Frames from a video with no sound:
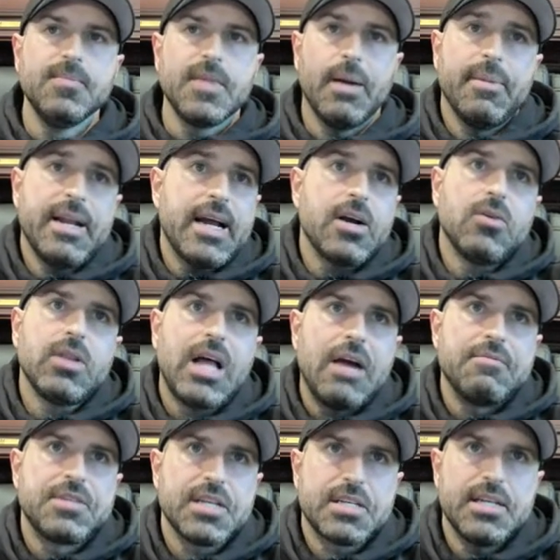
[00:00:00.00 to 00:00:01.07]
I mean, I go
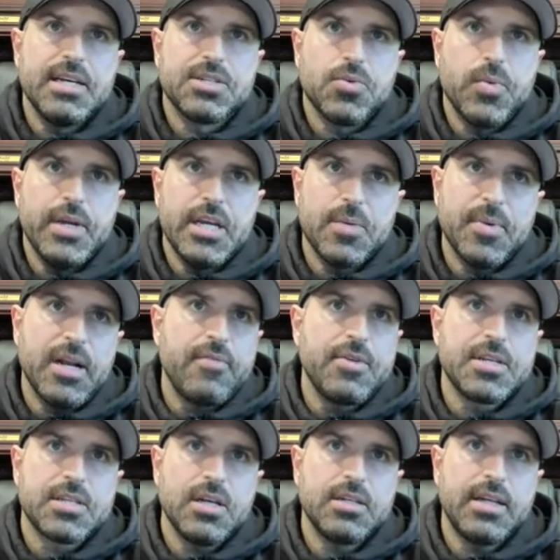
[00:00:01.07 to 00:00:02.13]
live 6 days a week, but
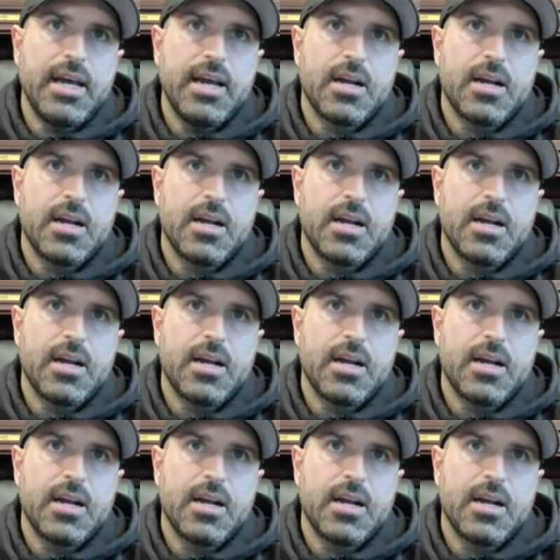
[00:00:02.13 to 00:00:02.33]
every Sunday